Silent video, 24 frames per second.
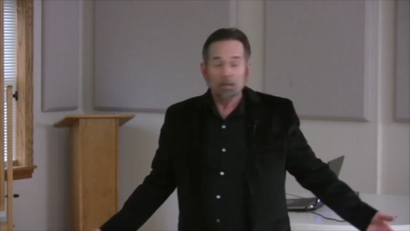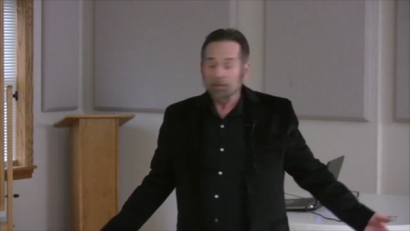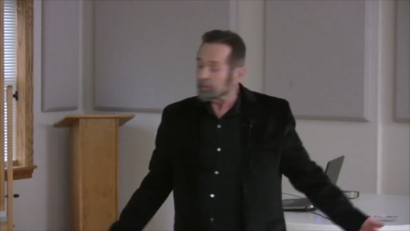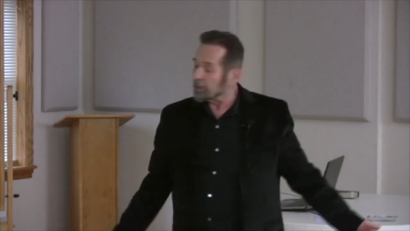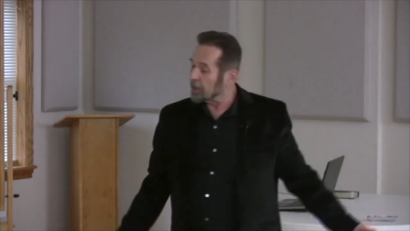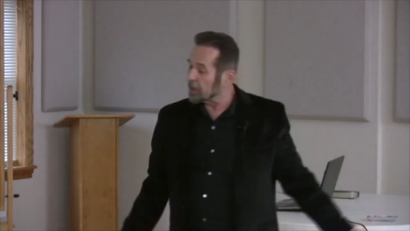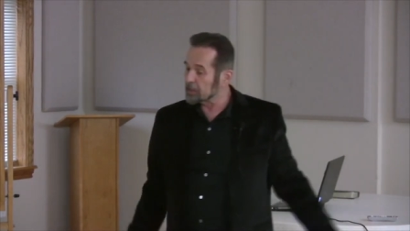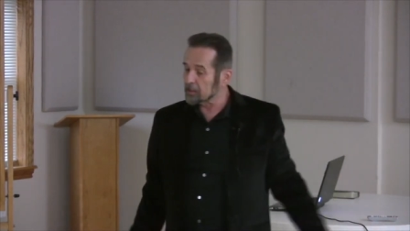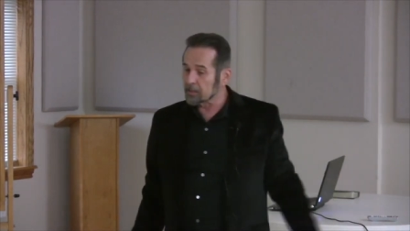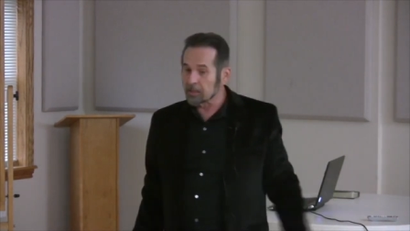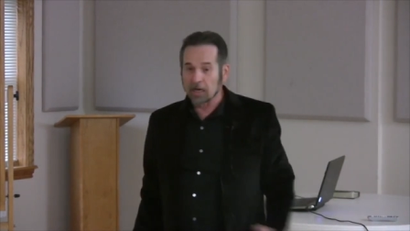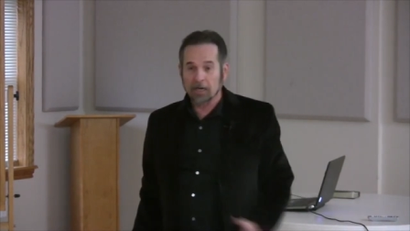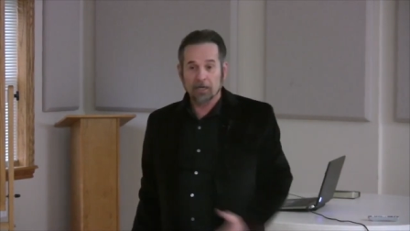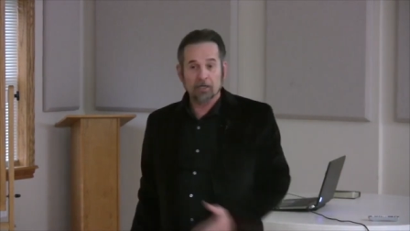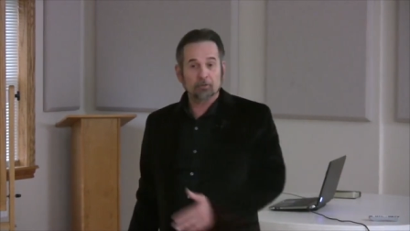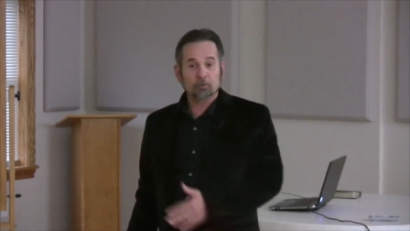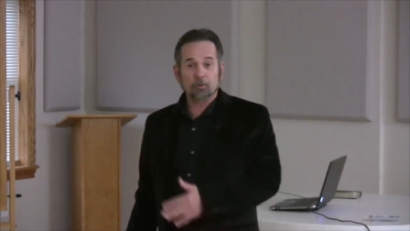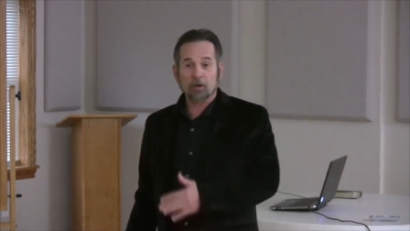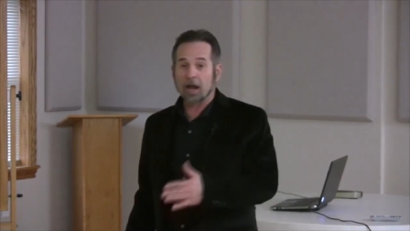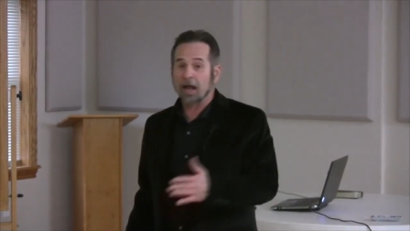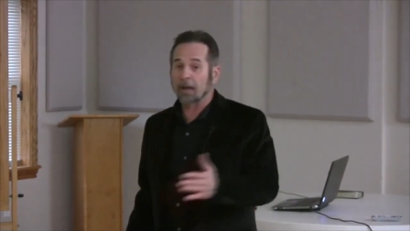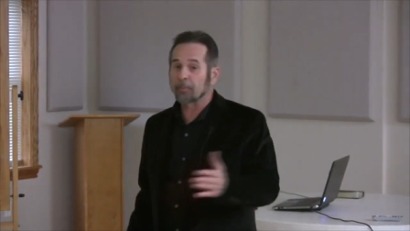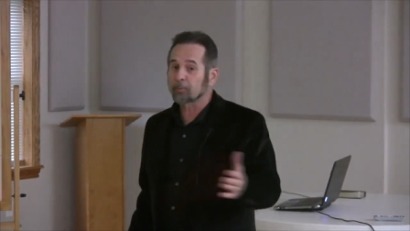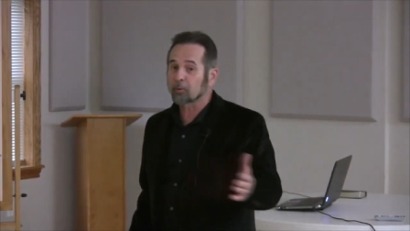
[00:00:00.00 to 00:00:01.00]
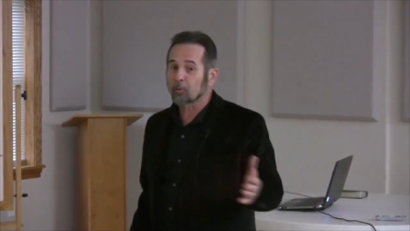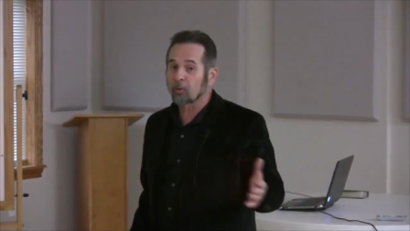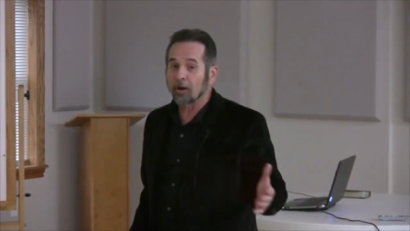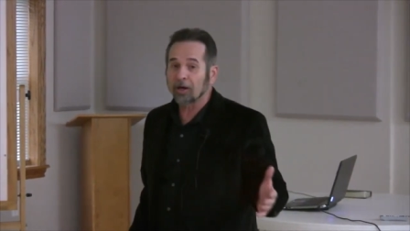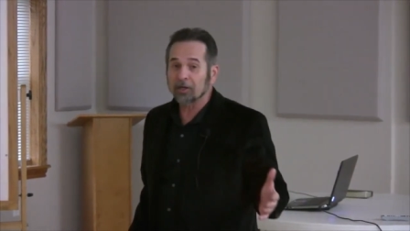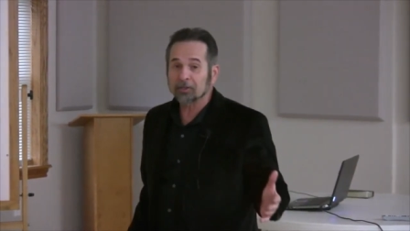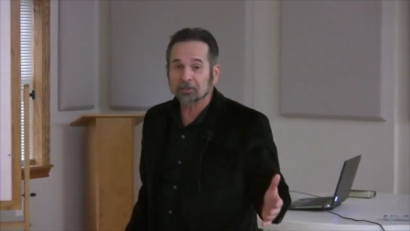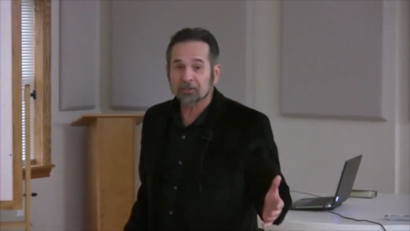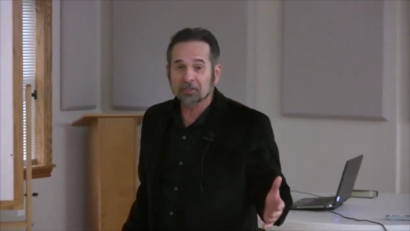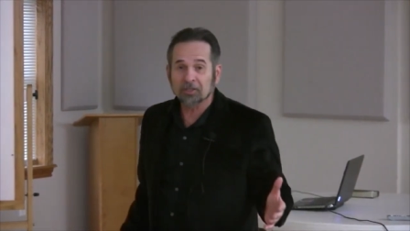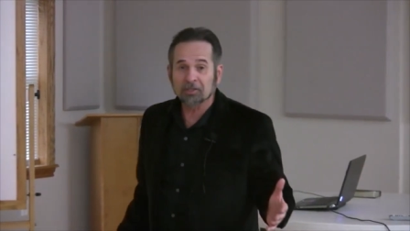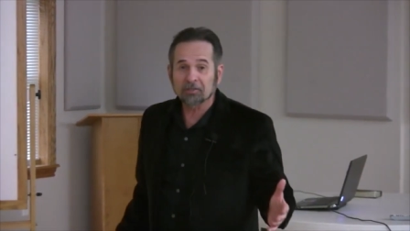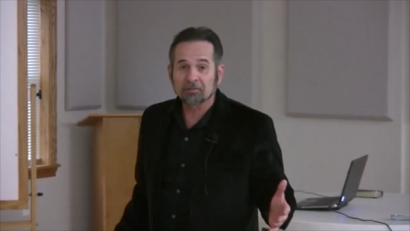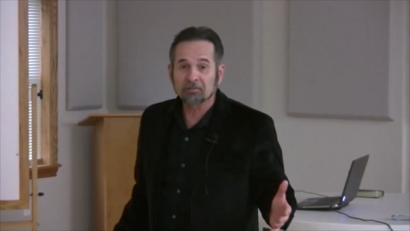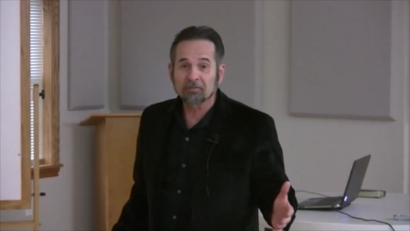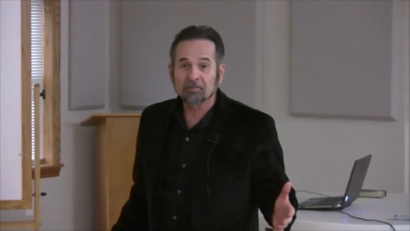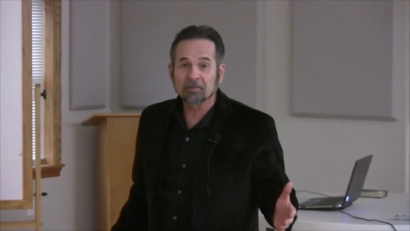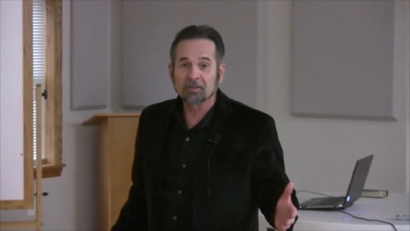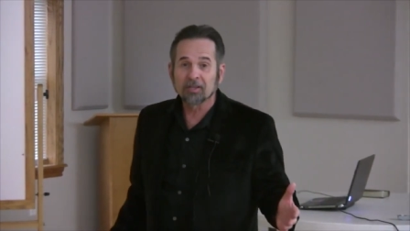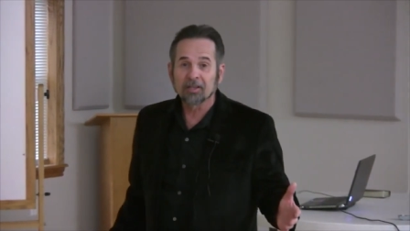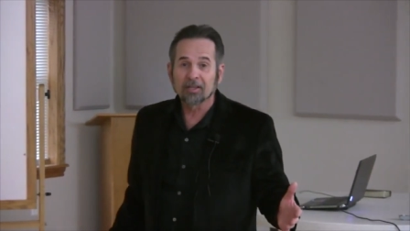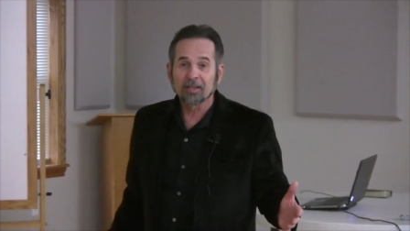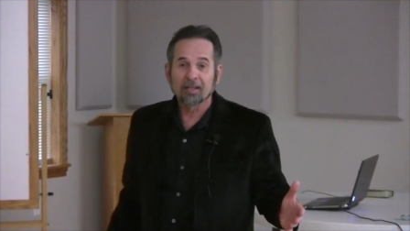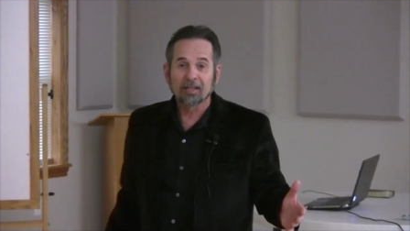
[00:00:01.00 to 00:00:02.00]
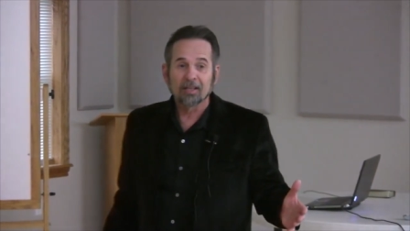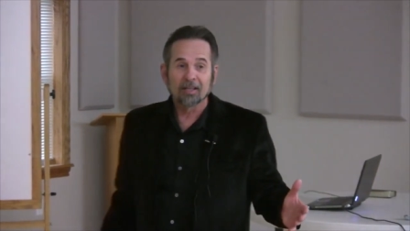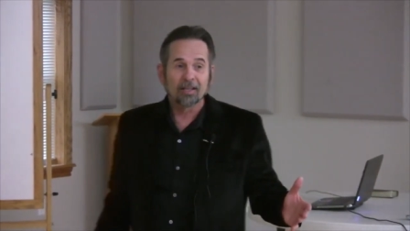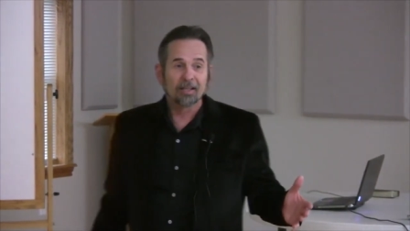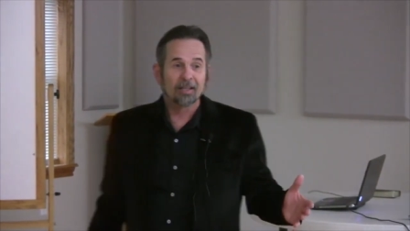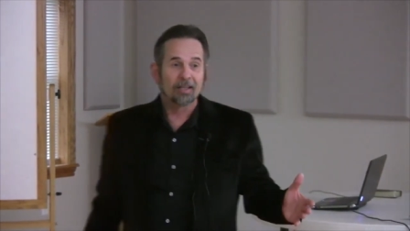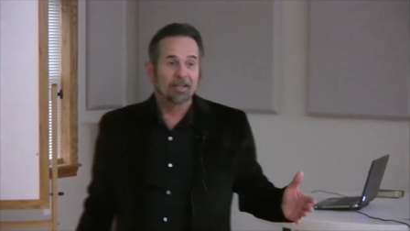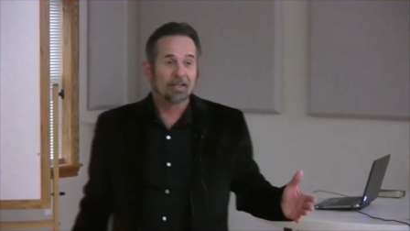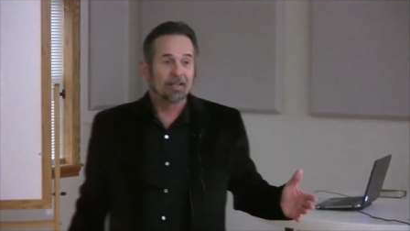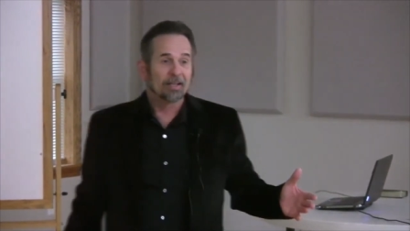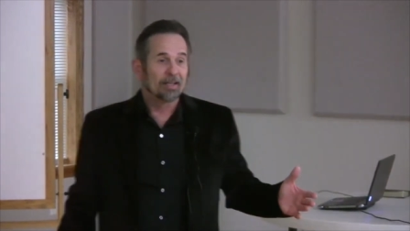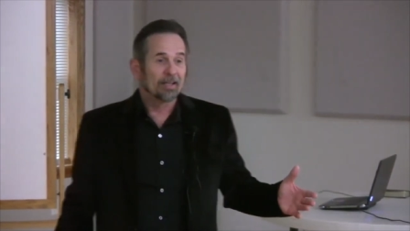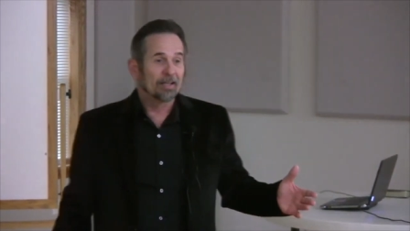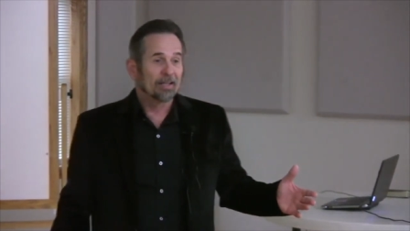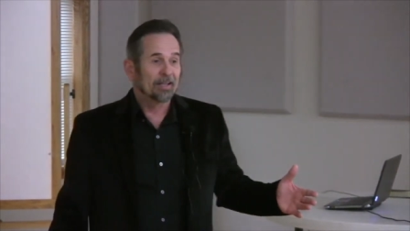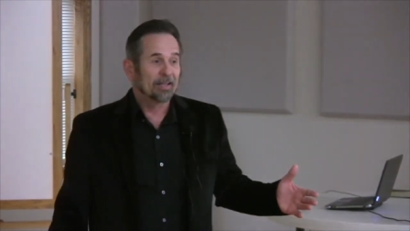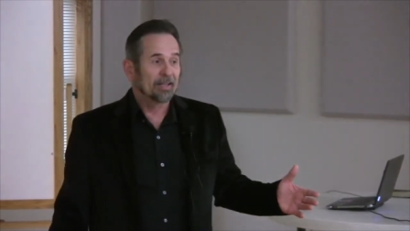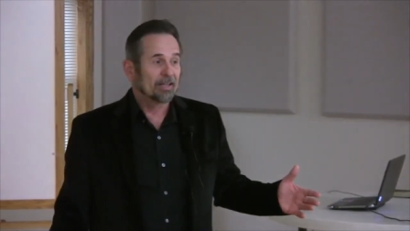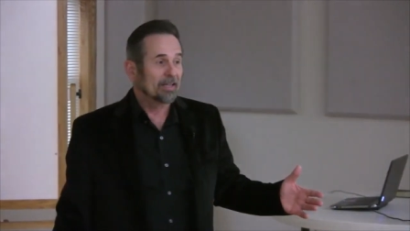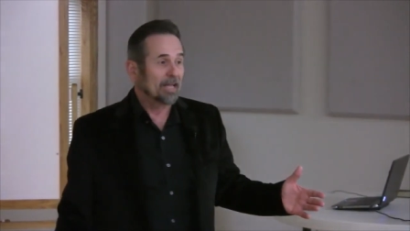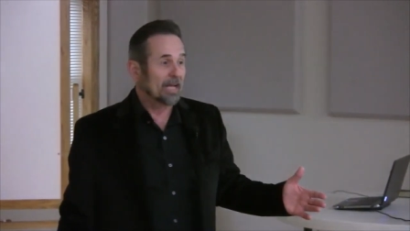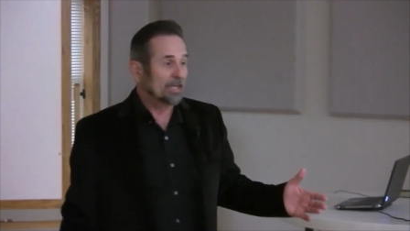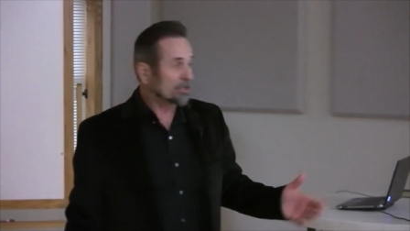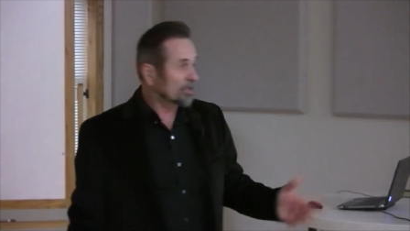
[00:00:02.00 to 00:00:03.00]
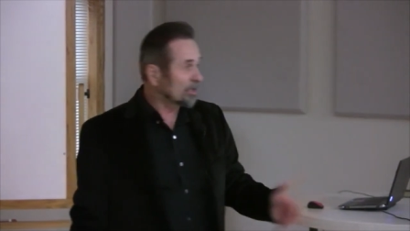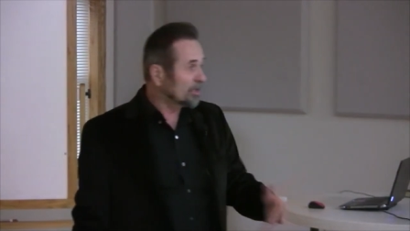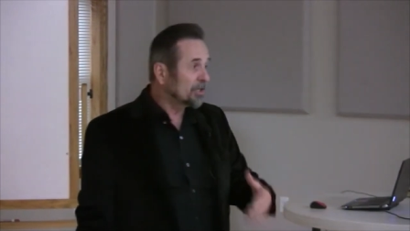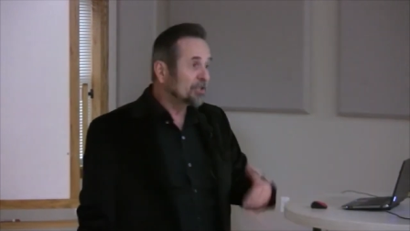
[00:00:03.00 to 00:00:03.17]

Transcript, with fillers: That's not a trap question. That's a